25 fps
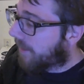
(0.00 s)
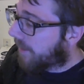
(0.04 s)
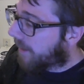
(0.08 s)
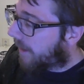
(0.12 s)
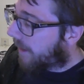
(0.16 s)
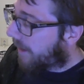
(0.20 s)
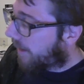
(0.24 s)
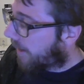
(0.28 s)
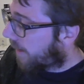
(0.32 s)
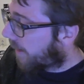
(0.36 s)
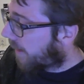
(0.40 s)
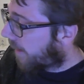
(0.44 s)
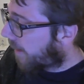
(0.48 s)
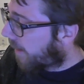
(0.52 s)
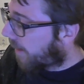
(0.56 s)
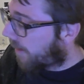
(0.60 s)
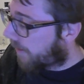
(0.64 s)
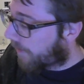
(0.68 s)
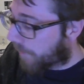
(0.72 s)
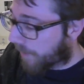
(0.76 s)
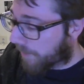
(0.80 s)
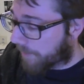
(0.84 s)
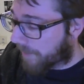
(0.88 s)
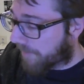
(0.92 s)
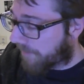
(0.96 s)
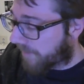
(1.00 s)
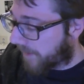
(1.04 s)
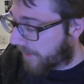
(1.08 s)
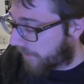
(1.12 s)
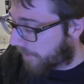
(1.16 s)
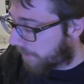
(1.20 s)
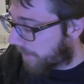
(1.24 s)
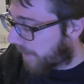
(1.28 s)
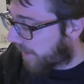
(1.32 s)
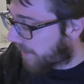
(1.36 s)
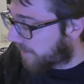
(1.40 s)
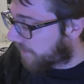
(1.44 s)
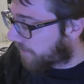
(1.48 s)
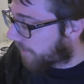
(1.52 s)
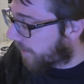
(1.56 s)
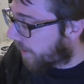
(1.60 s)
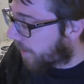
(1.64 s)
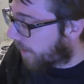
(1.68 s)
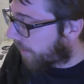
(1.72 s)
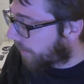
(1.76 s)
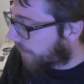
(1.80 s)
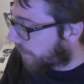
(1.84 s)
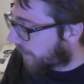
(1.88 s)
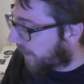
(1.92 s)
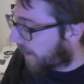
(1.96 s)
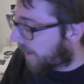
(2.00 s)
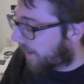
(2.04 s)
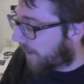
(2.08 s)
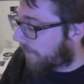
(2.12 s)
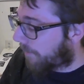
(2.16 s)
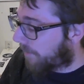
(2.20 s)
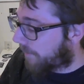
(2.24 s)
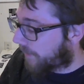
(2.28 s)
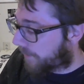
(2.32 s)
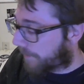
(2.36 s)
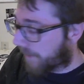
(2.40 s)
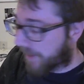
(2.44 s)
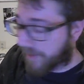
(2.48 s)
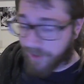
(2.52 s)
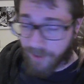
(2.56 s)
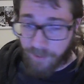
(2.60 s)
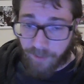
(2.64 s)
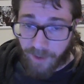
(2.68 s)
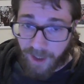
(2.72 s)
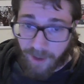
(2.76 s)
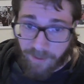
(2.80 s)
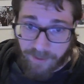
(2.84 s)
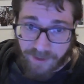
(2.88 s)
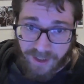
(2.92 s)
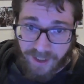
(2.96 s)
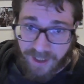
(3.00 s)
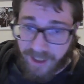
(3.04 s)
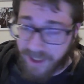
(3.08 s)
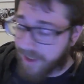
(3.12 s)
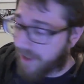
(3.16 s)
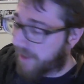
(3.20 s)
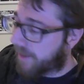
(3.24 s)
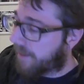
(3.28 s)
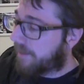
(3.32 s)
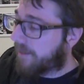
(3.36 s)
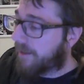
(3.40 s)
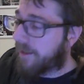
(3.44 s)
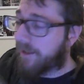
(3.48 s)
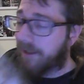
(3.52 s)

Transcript: One of my favorite bands of all time, especially when I was a kid.